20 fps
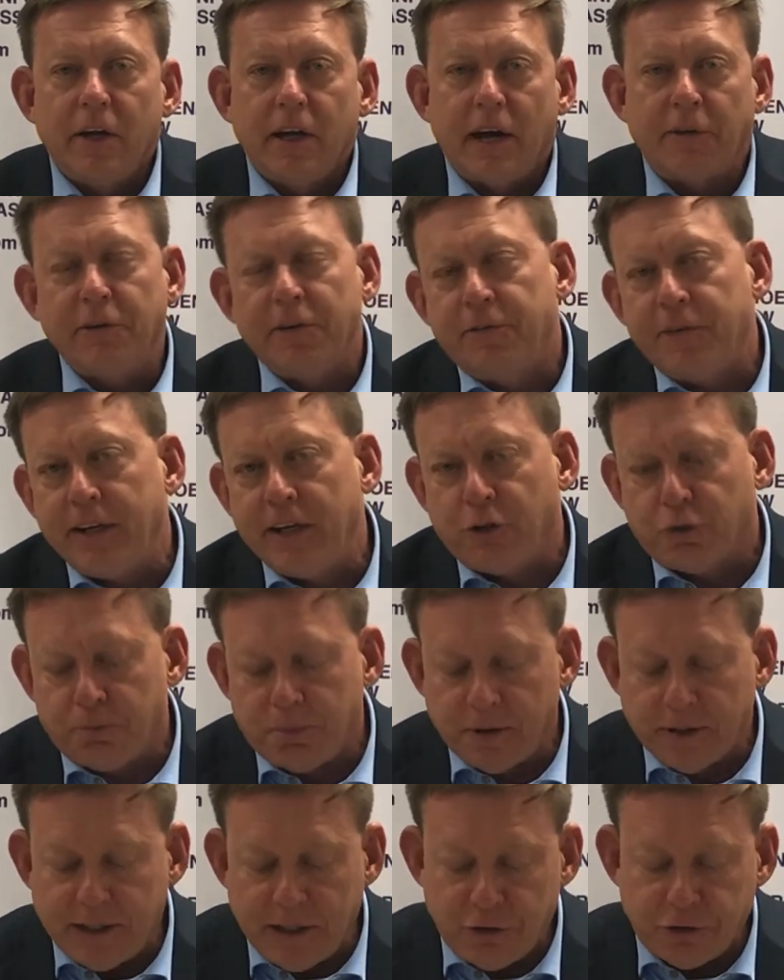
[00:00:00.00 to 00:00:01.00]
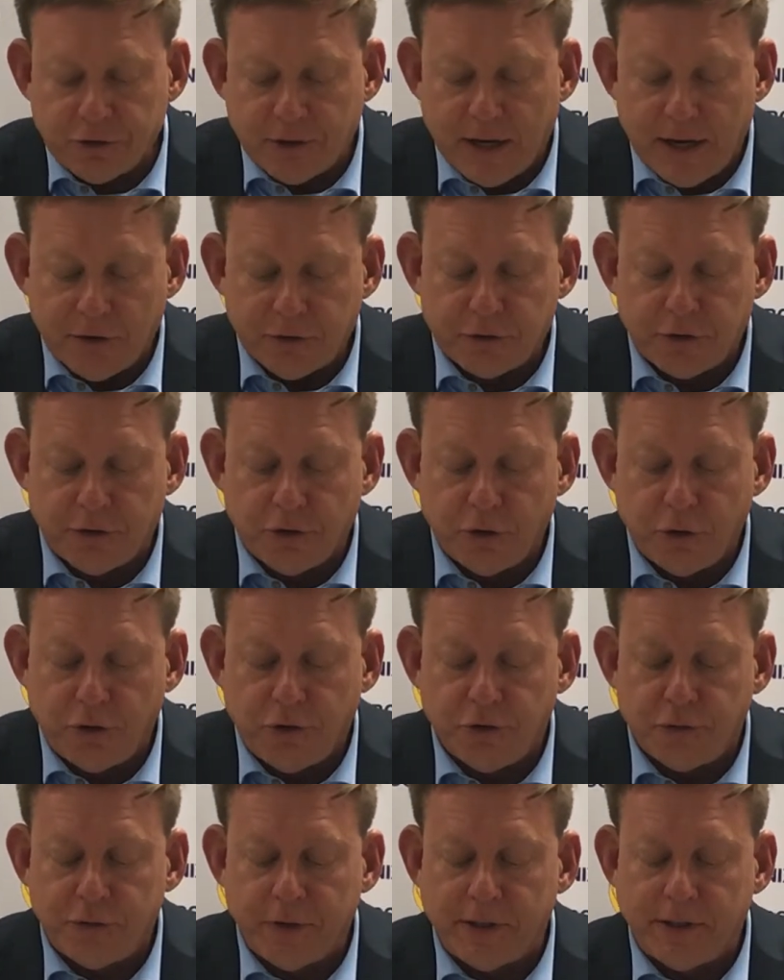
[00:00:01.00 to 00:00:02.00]
Every Phoenix police officer who
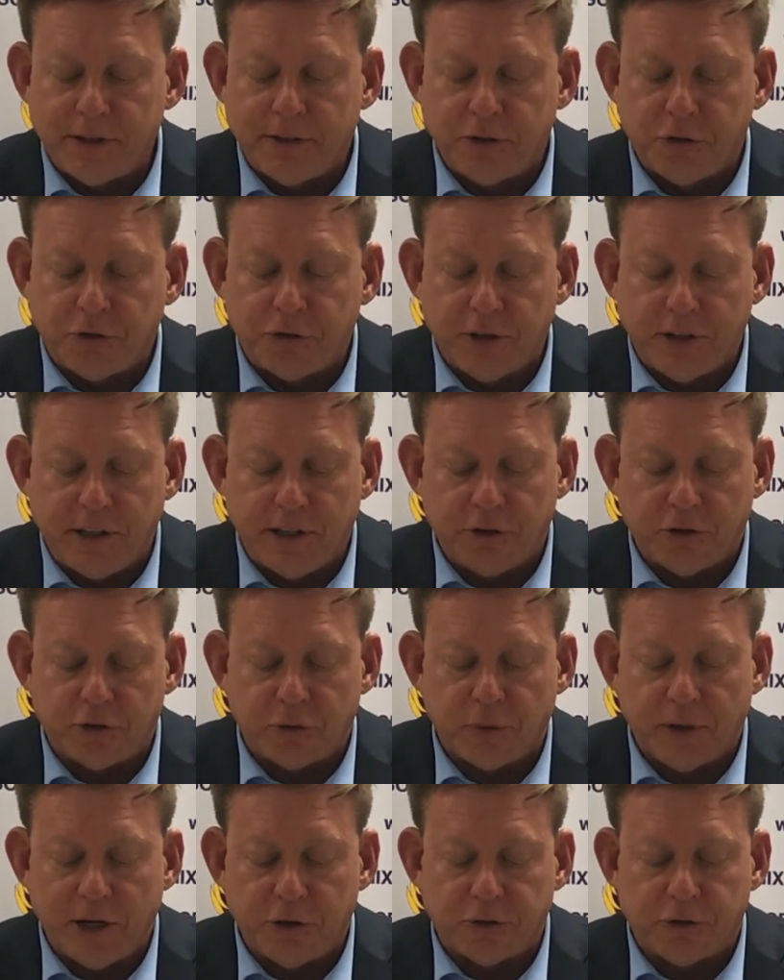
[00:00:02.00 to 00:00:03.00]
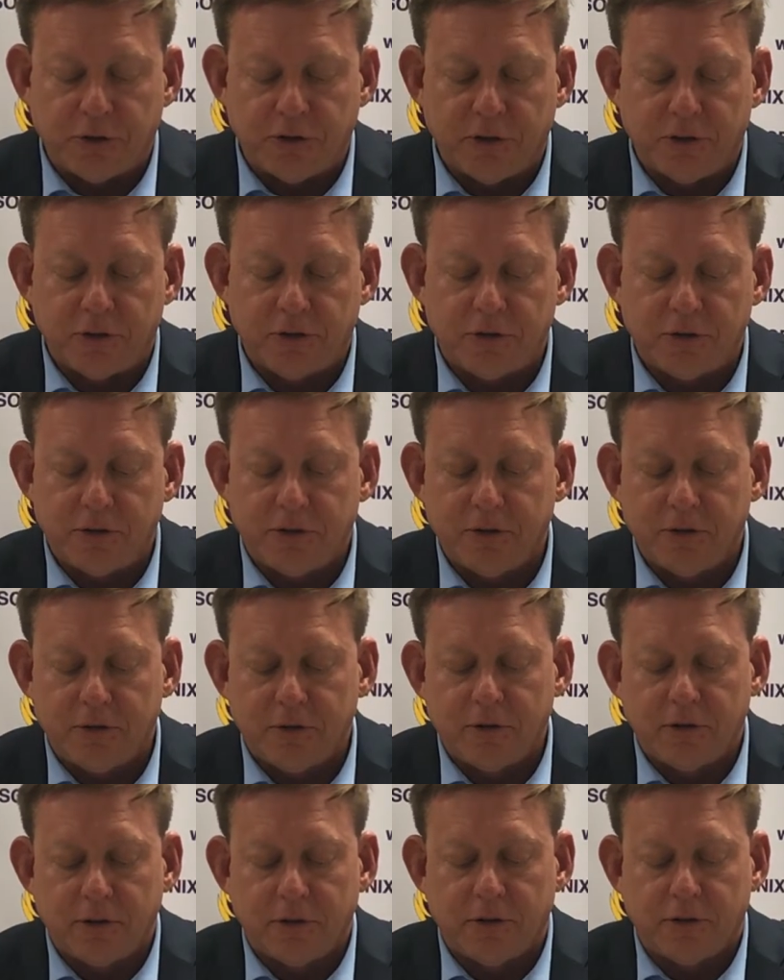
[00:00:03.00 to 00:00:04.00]
defended the city and its residents
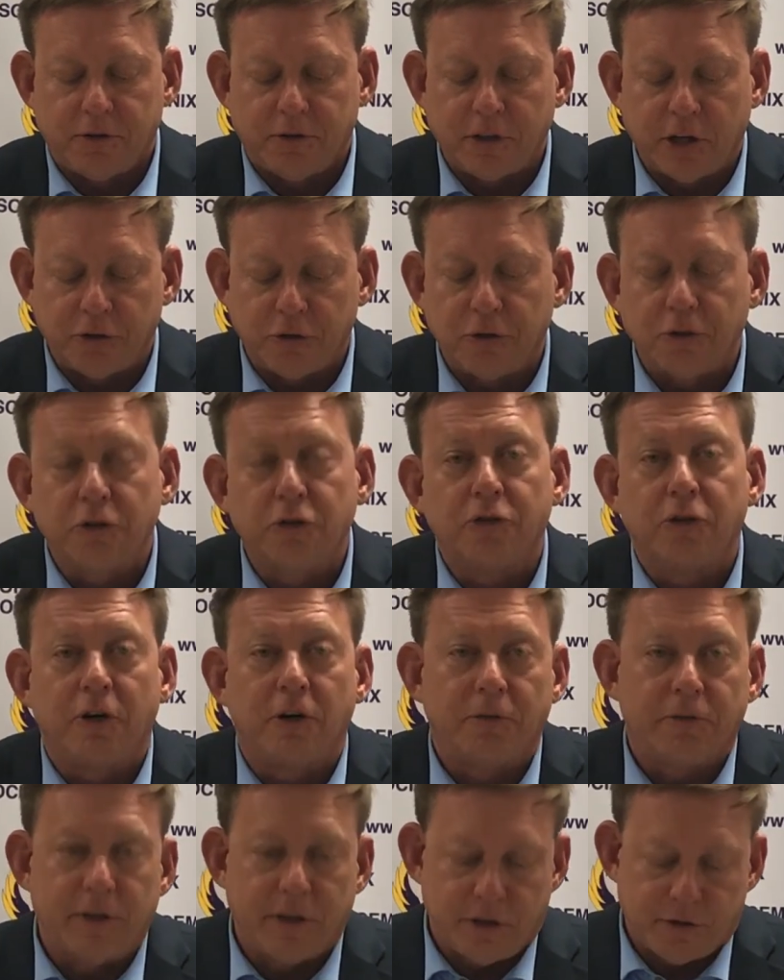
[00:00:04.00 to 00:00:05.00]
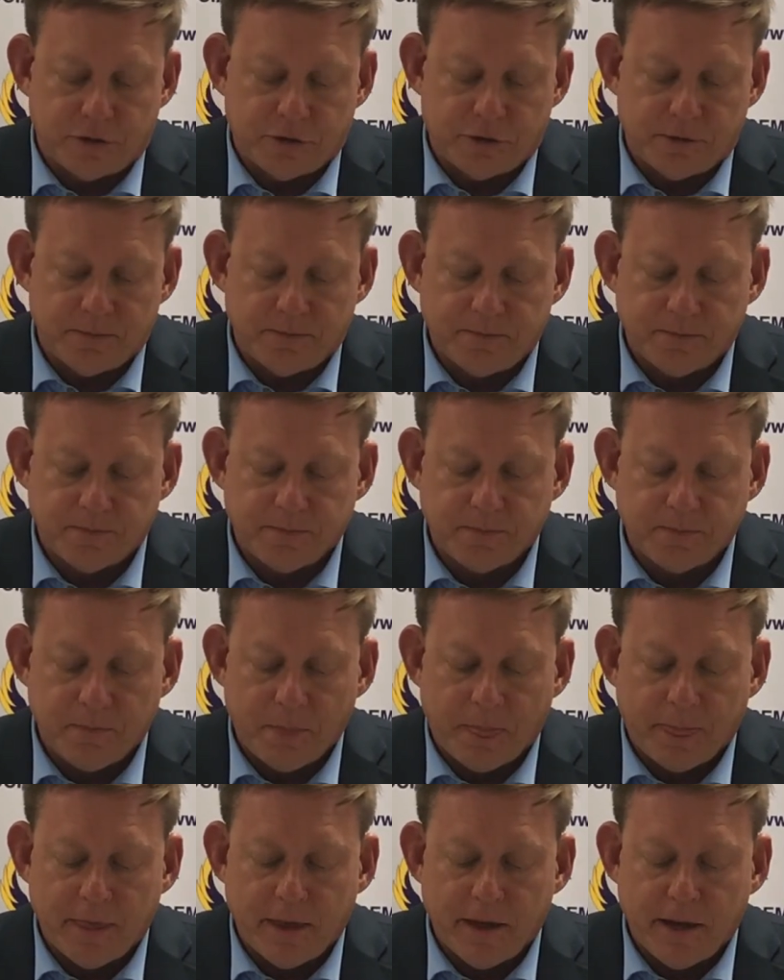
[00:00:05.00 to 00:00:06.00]
doesn't deserve this.
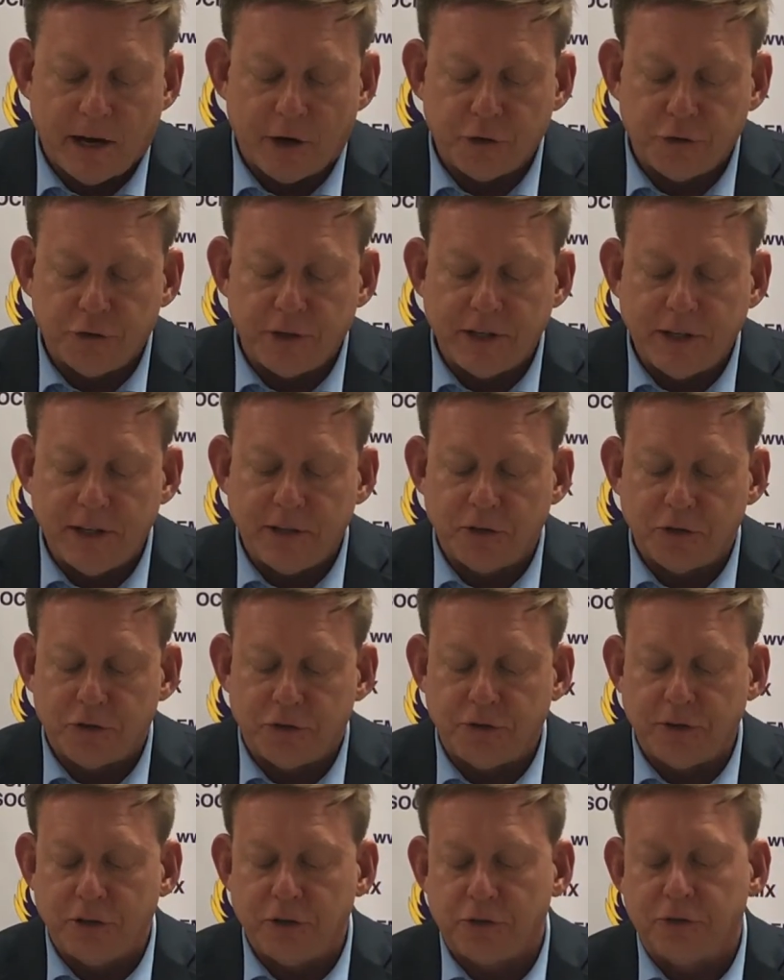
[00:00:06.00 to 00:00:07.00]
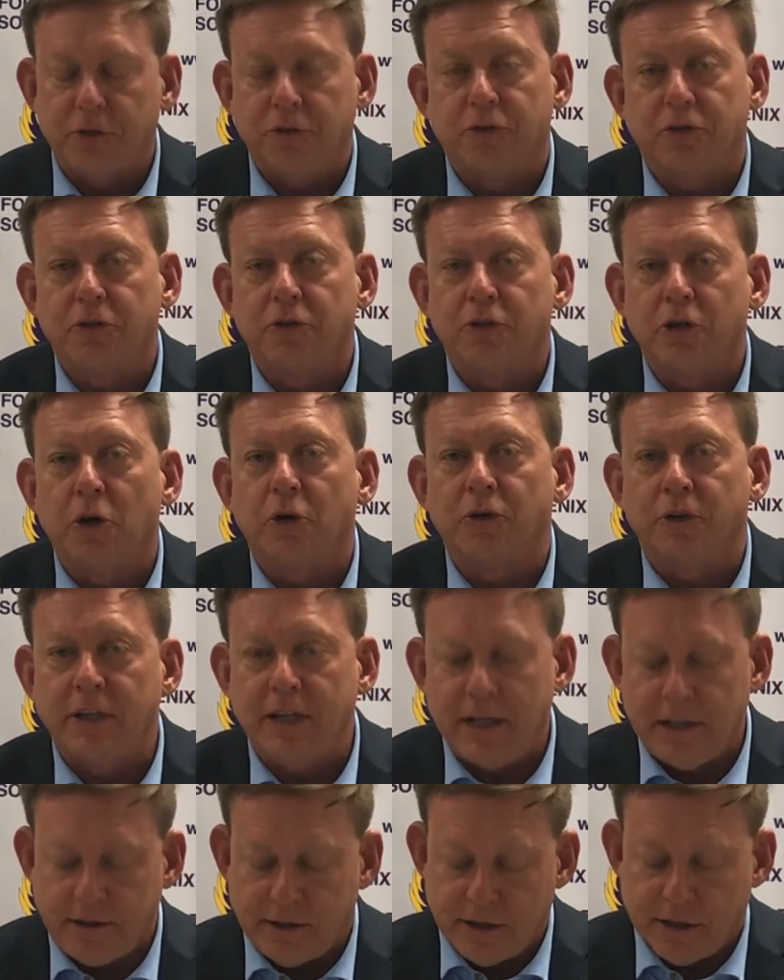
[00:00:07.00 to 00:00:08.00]
Our city and its citizens don't
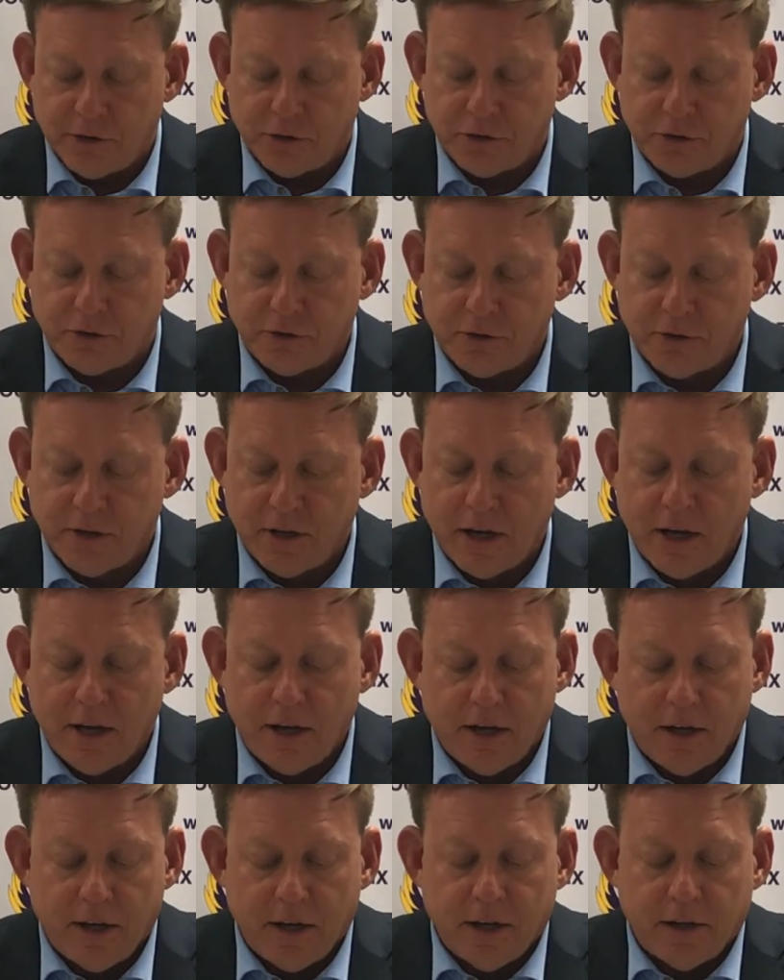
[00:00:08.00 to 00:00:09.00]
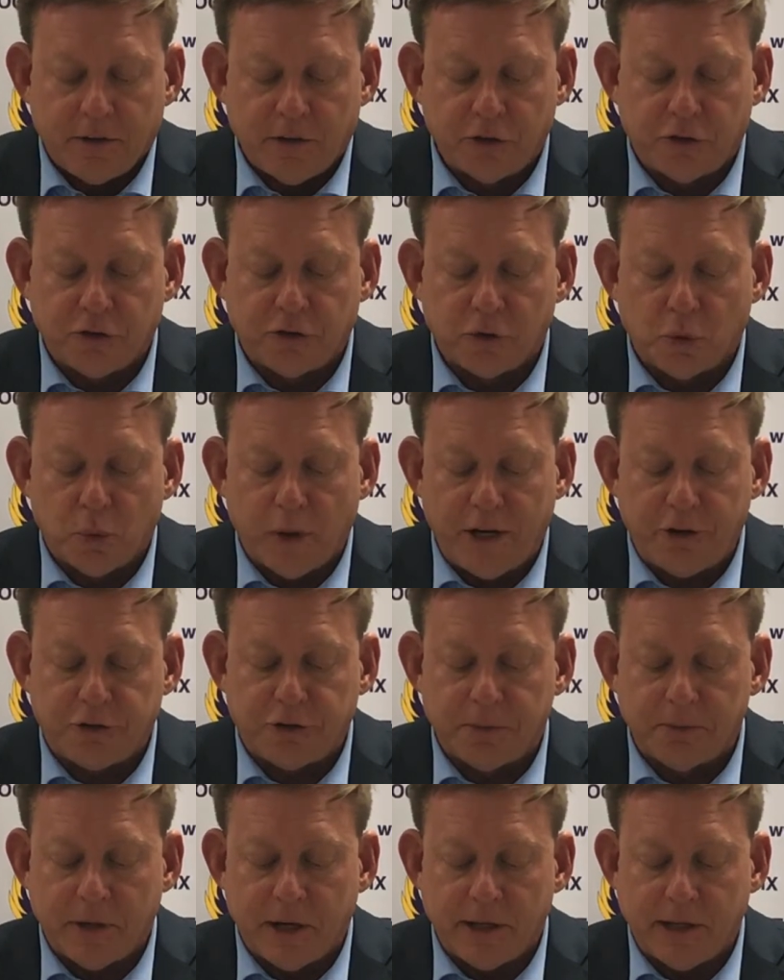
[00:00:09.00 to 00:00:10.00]
need this. This is a
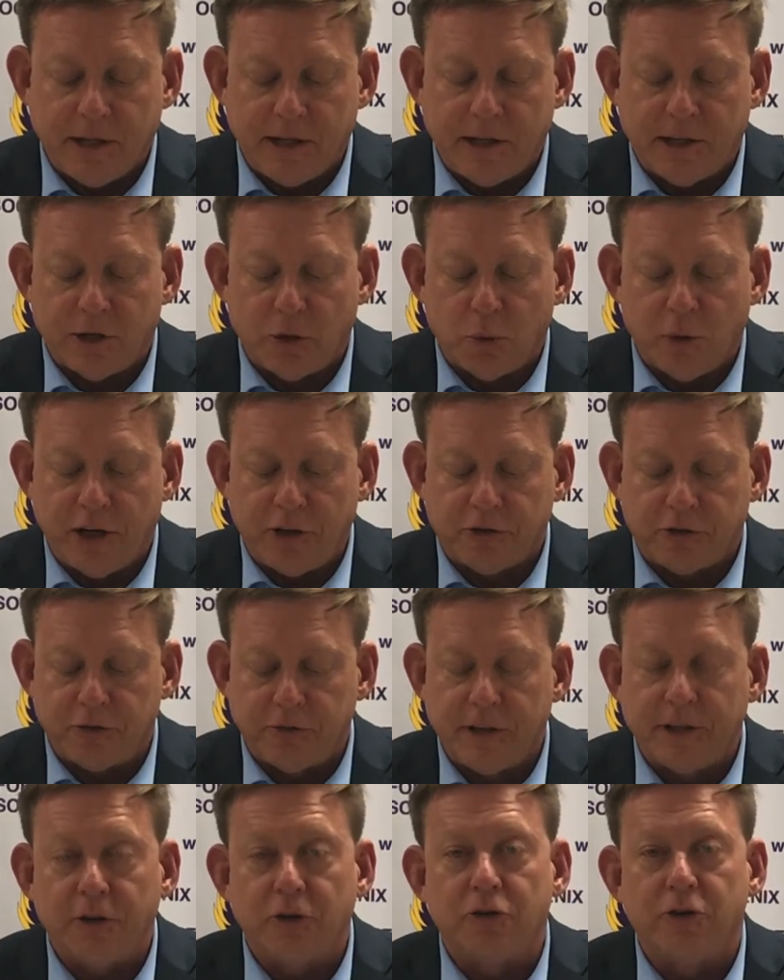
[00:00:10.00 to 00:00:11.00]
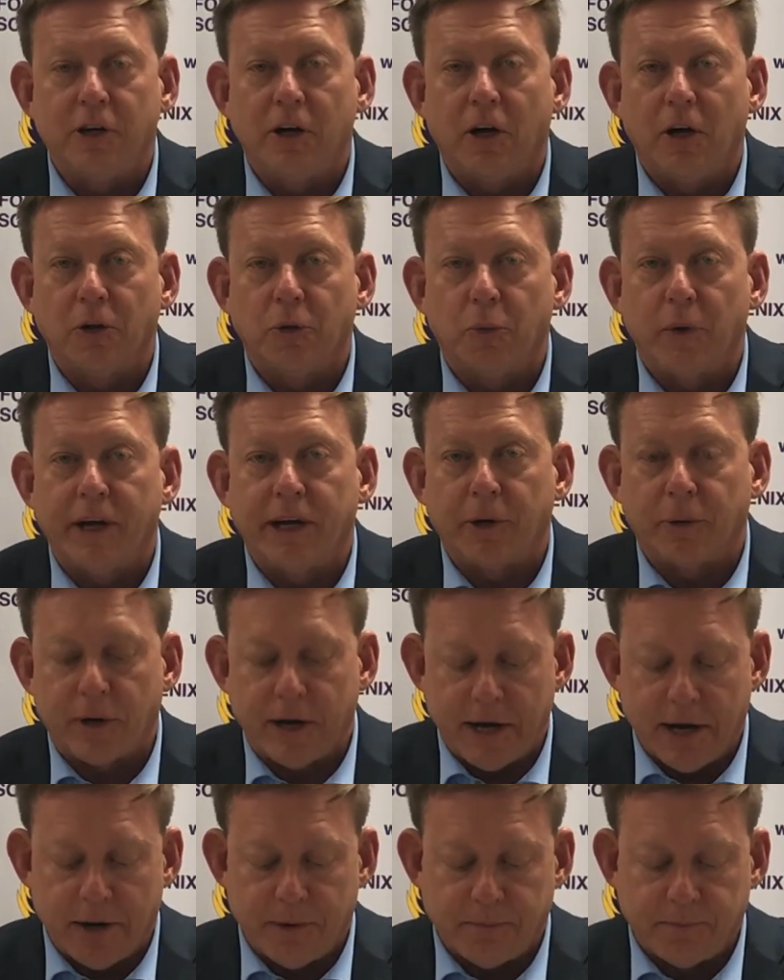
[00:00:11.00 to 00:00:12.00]
waste of money and a waste of energy all the way
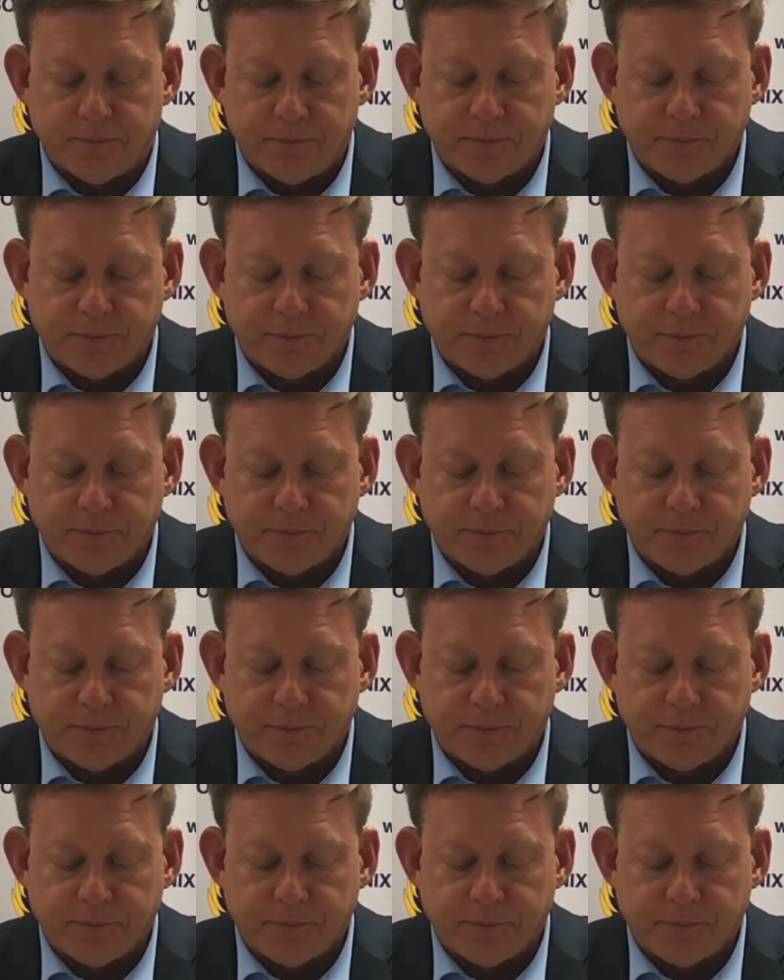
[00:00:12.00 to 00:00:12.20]
around.